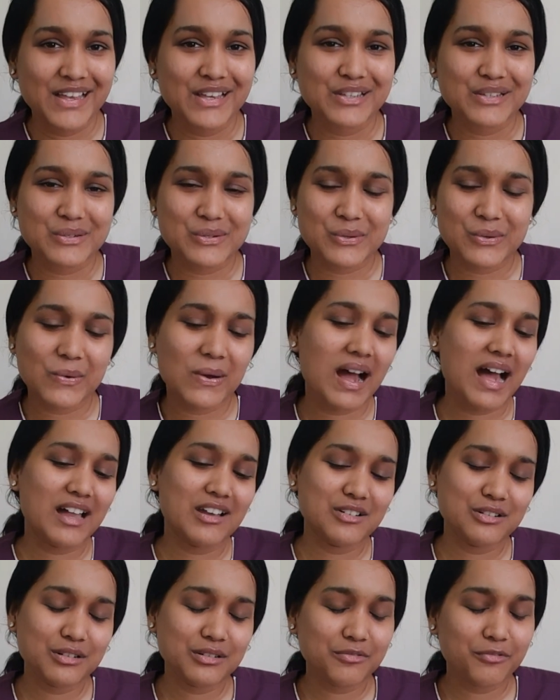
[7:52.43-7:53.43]
So I
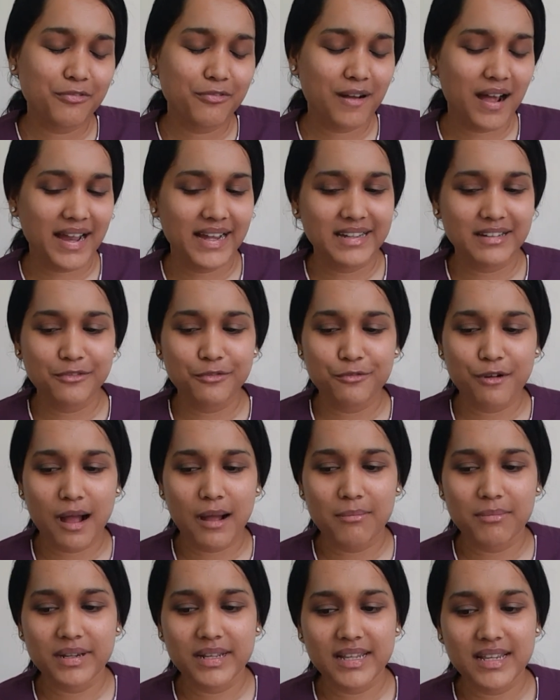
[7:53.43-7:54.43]
don't find
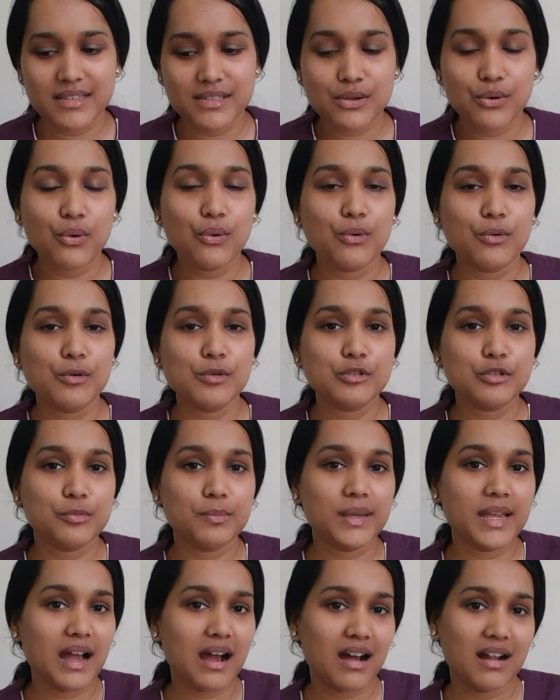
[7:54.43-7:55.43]
PharmD as a whole to
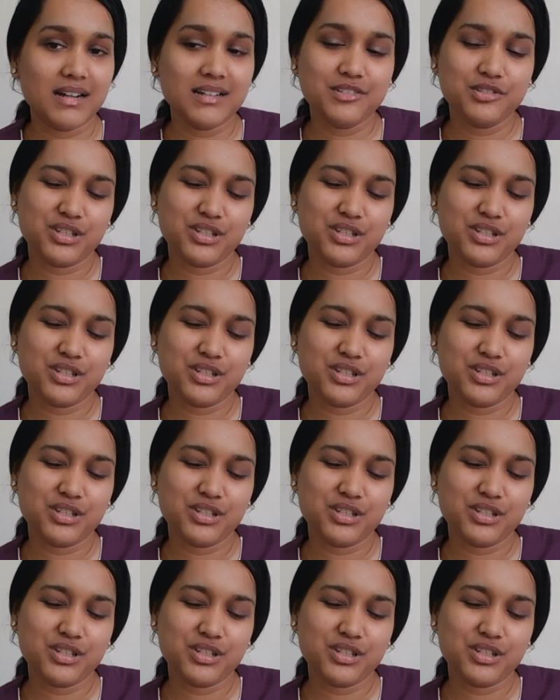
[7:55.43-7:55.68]
be hard,